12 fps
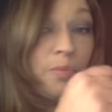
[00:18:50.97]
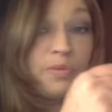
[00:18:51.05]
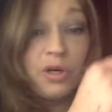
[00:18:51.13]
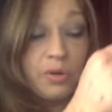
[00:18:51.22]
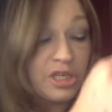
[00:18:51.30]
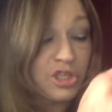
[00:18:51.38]
hope
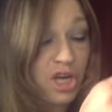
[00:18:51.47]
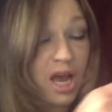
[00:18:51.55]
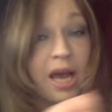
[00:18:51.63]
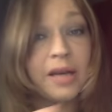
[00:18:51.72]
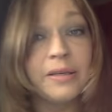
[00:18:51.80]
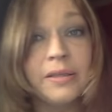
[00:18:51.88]
you don't get
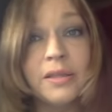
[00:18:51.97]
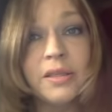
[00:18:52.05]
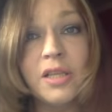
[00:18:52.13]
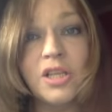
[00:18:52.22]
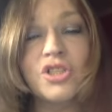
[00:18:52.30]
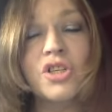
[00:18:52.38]
shot.
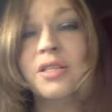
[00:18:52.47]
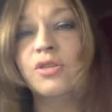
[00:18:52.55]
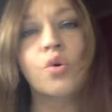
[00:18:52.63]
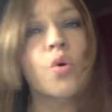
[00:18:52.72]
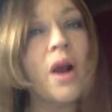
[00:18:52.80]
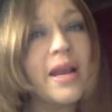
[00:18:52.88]
It's just
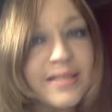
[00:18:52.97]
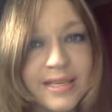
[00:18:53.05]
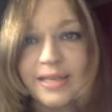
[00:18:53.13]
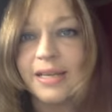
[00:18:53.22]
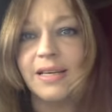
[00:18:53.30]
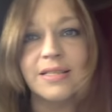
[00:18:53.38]

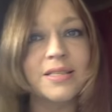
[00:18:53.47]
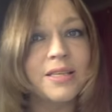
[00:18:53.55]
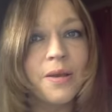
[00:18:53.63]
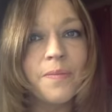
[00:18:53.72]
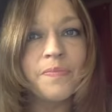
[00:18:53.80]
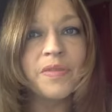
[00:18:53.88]
craziness.
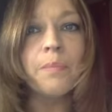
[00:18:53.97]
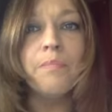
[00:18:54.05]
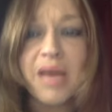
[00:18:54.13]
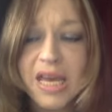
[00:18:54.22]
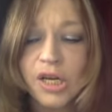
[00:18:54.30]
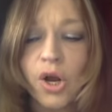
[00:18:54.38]

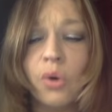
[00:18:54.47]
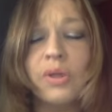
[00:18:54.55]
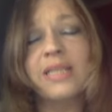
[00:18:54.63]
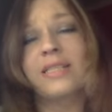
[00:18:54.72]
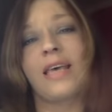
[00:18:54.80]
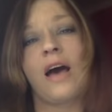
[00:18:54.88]
Men
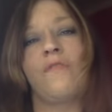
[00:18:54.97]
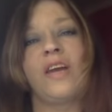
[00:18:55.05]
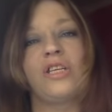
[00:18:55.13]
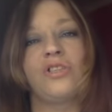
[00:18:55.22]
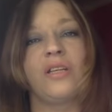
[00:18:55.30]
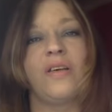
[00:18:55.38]
holding
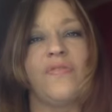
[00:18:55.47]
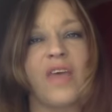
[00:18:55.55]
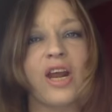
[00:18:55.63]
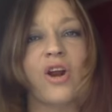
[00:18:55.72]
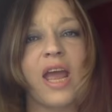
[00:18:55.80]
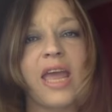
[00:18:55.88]
salvation in
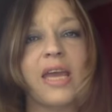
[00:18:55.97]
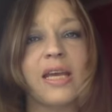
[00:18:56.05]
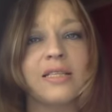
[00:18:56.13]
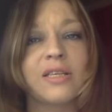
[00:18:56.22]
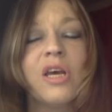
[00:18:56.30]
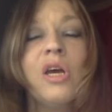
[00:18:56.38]
their
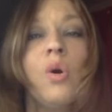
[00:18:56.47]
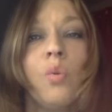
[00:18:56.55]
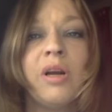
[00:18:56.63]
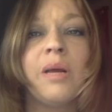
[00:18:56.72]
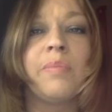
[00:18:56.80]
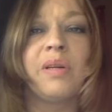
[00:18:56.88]
hands
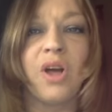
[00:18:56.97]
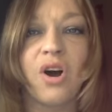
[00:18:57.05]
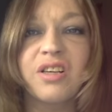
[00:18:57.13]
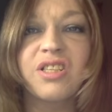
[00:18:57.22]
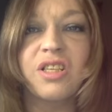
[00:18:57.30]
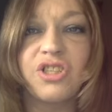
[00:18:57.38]
when it
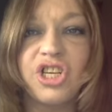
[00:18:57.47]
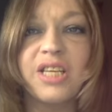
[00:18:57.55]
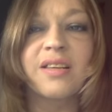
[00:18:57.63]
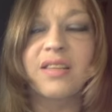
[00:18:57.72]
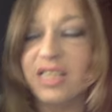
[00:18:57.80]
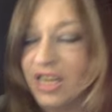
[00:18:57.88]
belongs to
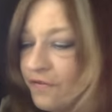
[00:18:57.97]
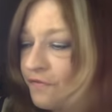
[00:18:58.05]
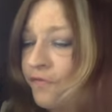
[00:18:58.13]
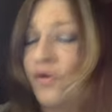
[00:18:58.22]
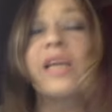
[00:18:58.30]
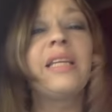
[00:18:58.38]
Jesus, and he
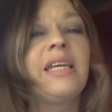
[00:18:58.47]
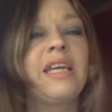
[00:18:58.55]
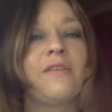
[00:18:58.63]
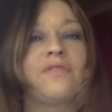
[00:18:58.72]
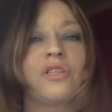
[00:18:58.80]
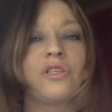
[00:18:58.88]
freely
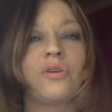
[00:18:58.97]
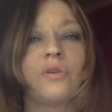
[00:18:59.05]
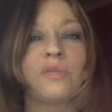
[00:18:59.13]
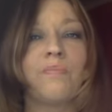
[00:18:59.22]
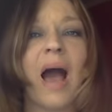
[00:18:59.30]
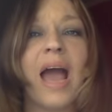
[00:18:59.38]
gives it to
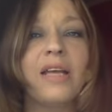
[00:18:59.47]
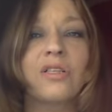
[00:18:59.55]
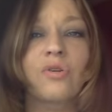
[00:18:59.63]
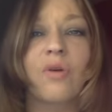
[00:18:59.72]
us by his